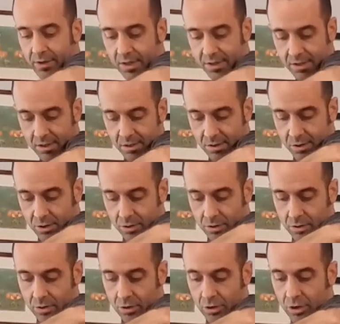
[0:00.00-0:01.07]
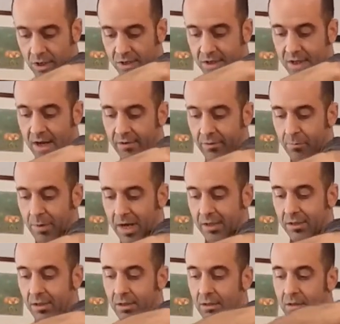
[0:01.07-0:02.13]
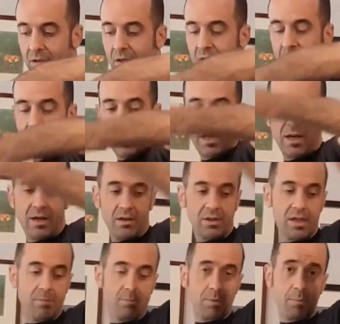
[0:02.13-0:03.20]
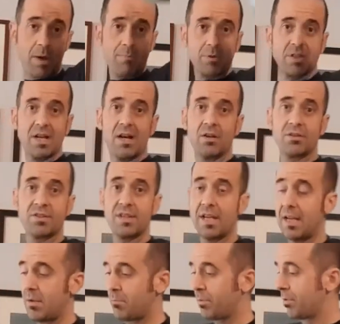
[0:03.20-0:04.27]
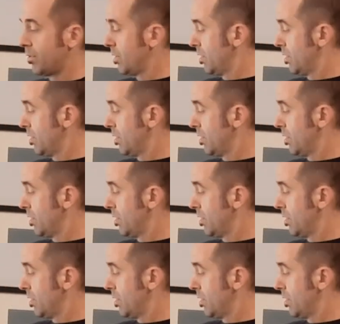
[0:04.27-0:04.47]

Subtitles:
This is just ivermectin, and I'll keep the paper towels damp